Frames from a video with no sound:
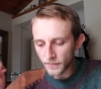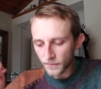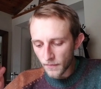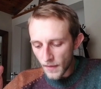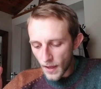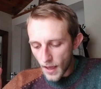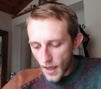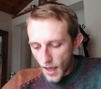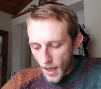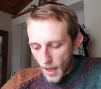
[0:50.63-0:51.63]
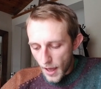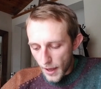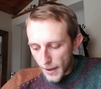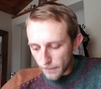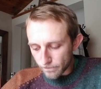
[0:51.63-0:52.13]

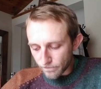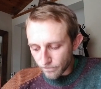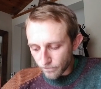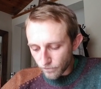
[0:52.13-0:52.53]
No one is speaking in this clip.